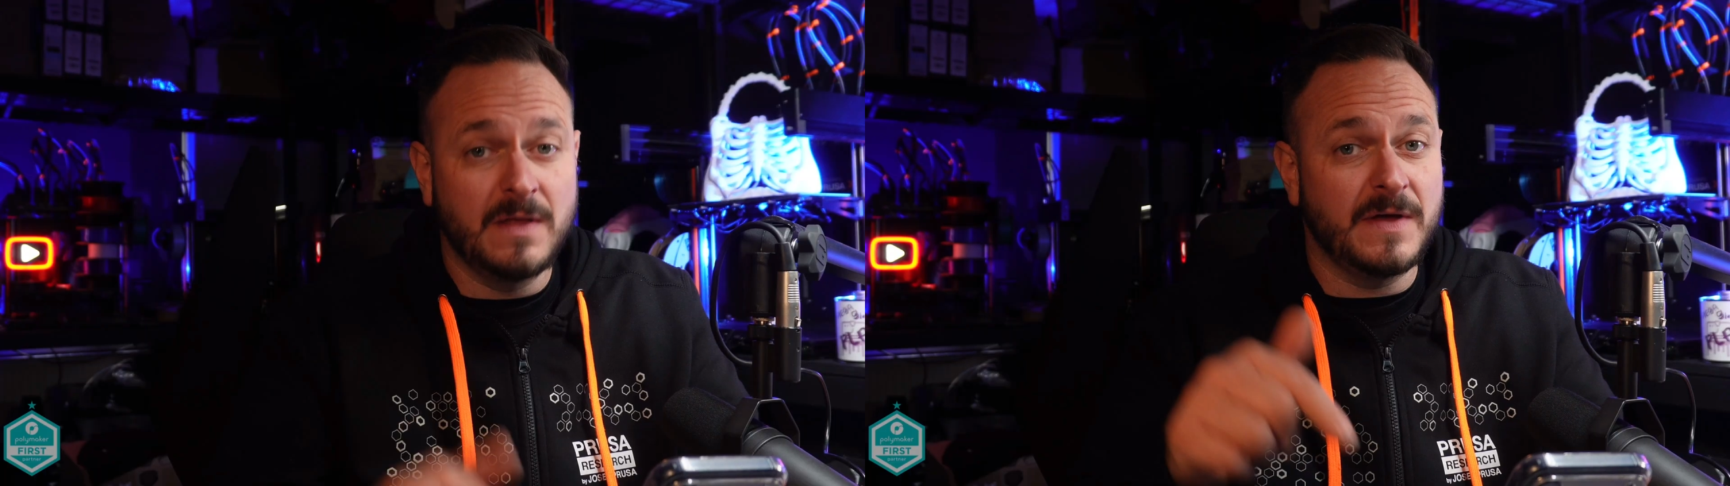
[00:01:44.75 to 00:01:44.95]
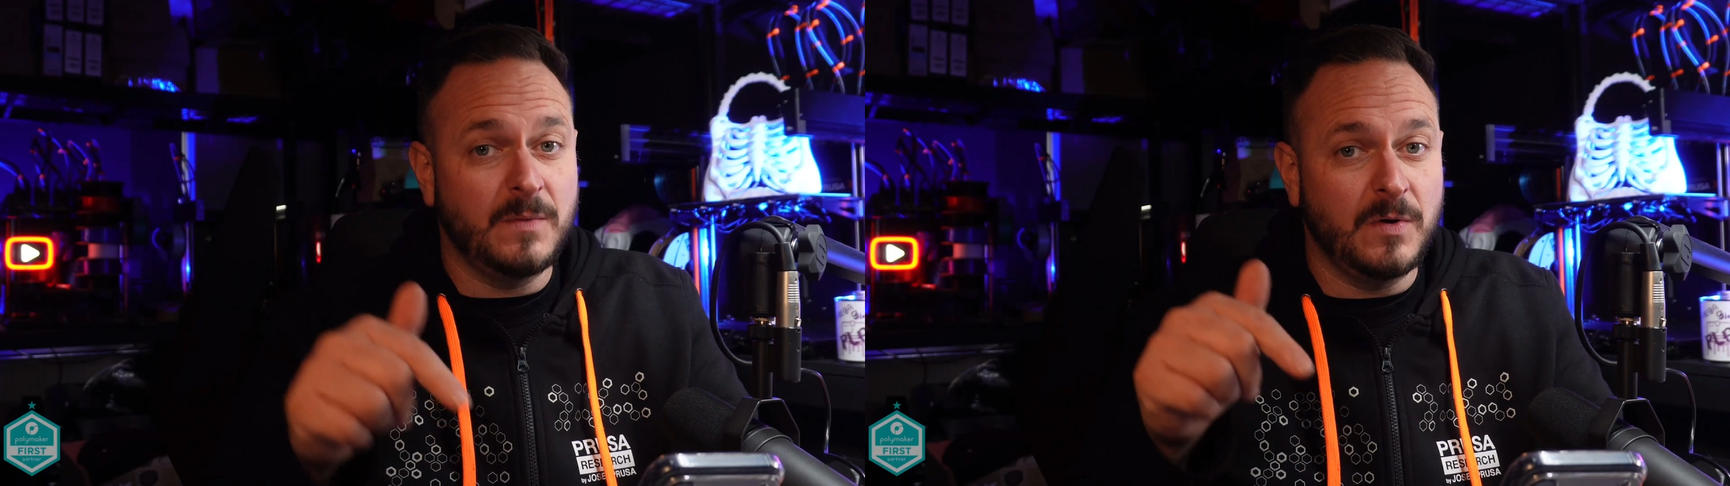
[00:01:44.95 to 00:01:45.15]

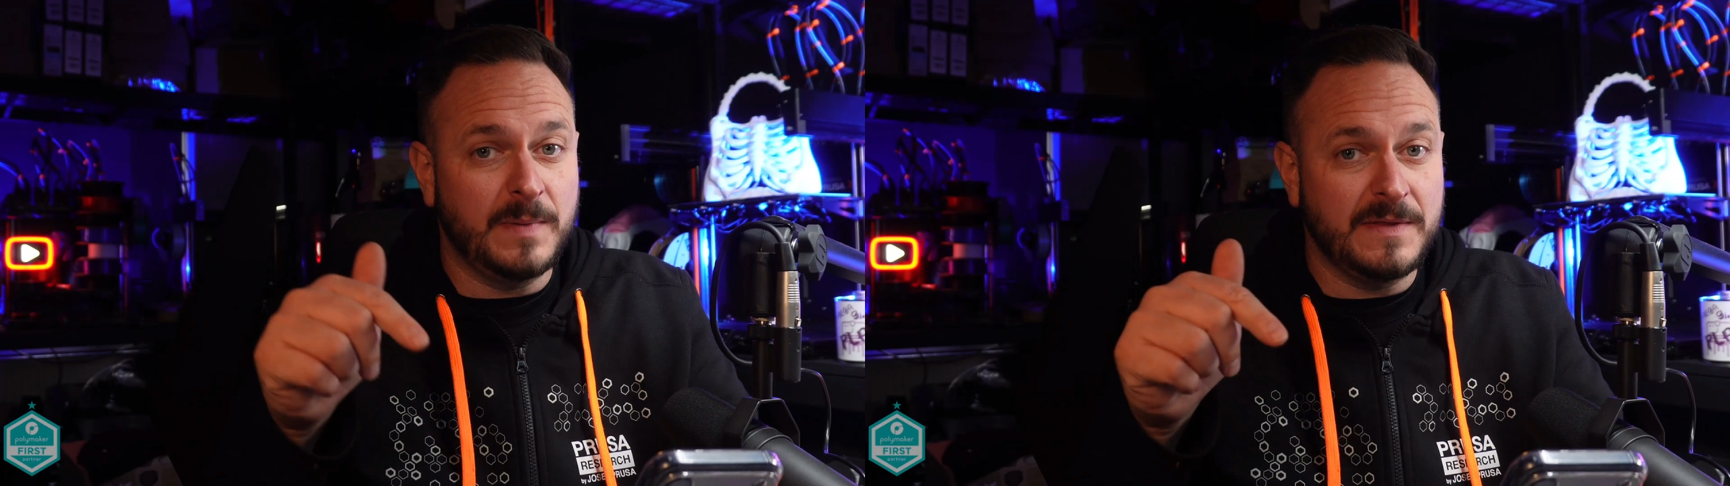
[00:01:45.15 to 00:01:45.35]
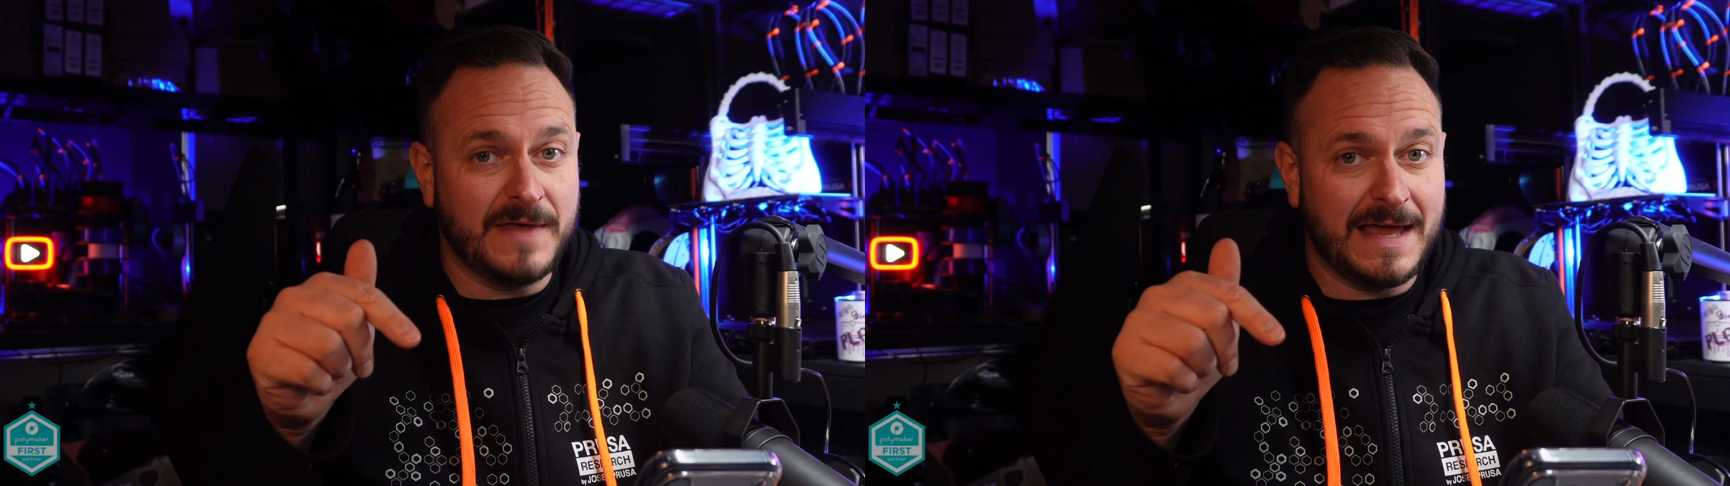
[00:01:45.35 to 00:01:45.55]
they will be
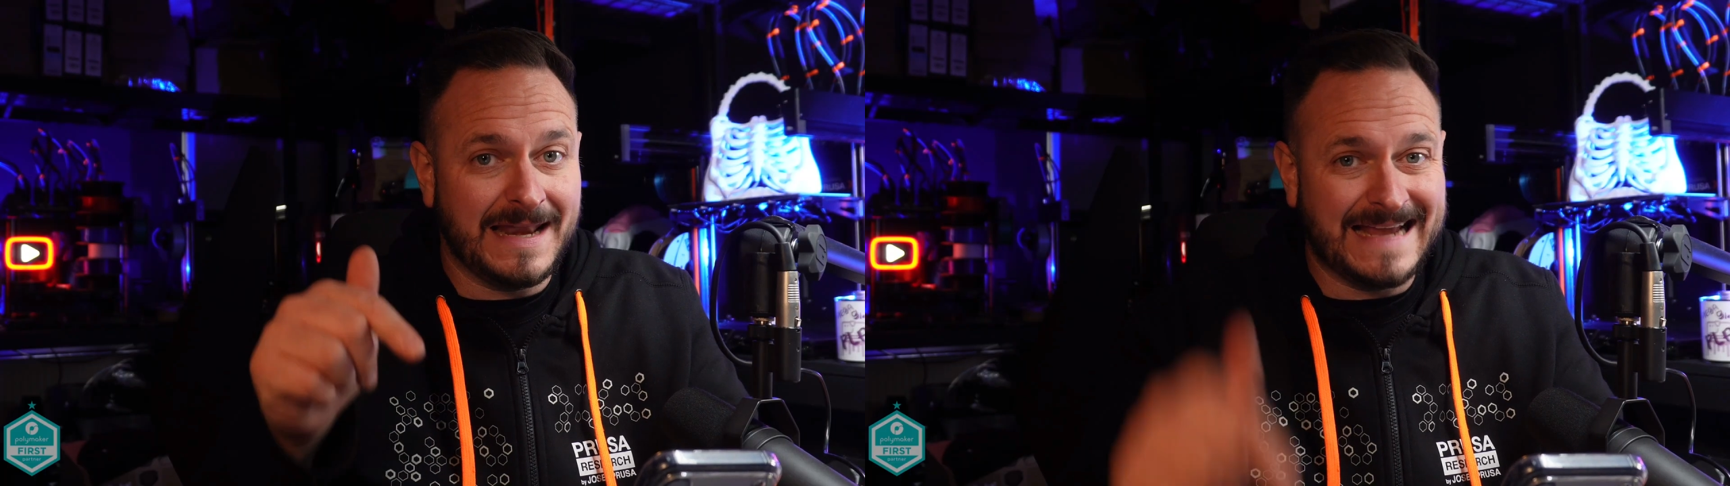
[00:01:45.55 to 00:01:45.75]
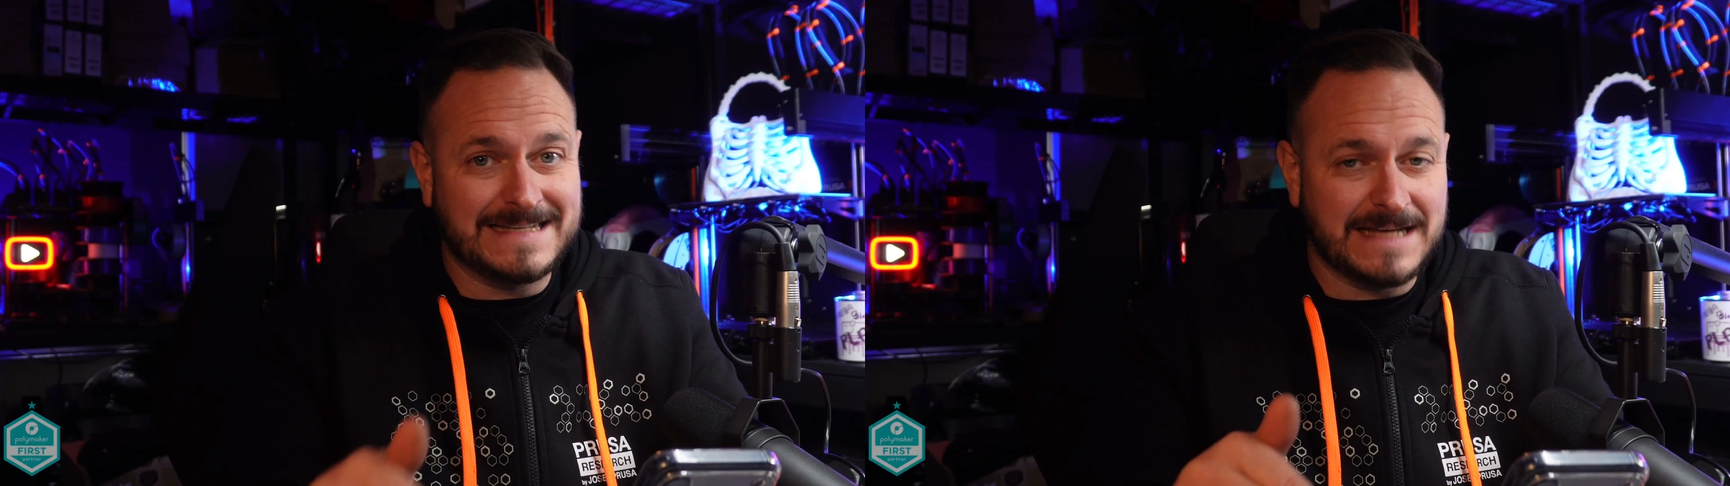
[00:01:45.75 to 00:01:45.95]
there later.